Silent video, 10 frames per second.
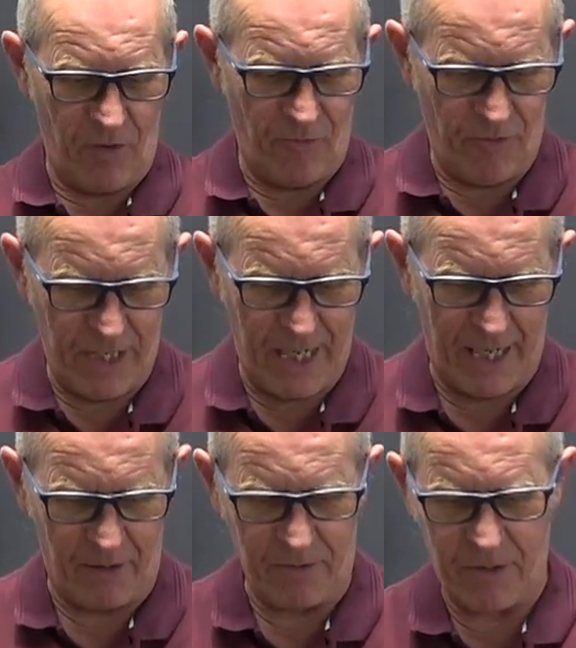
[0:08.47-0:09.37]

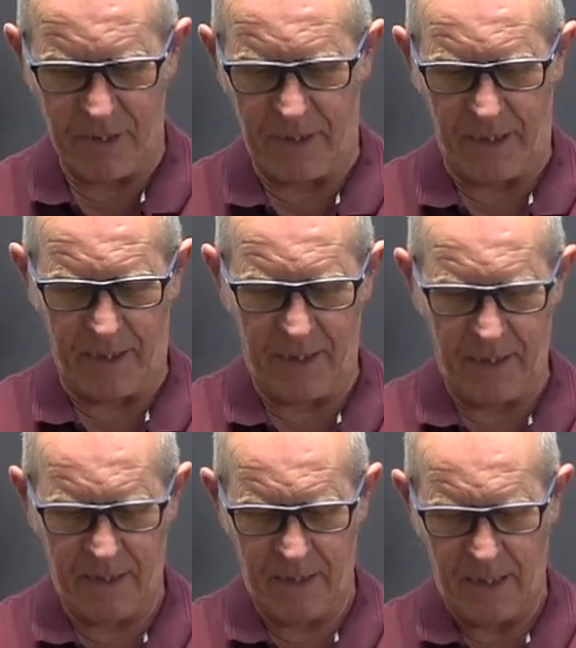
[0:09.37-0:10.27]
rehouse today,
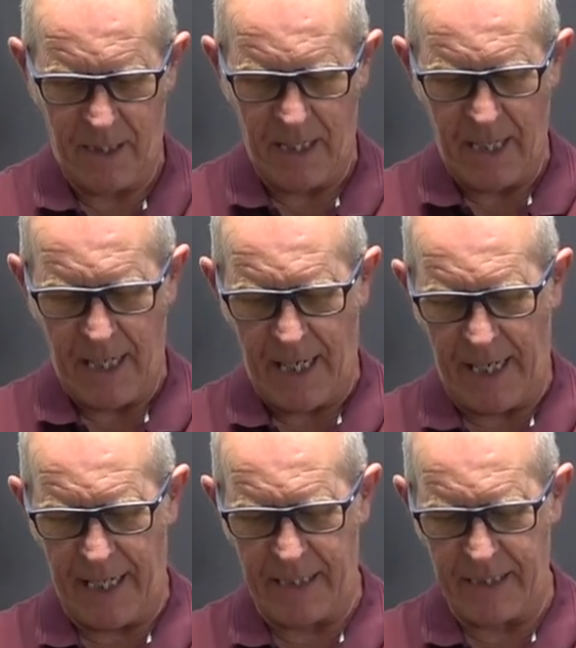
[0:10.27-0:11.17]

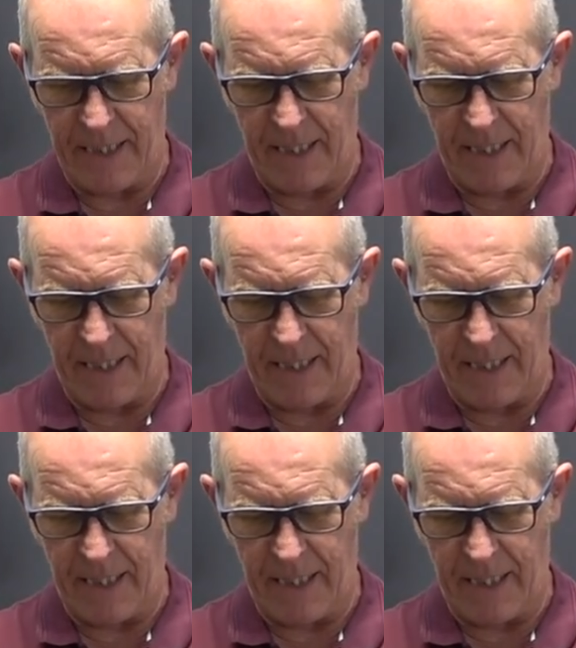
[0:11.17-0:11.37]
and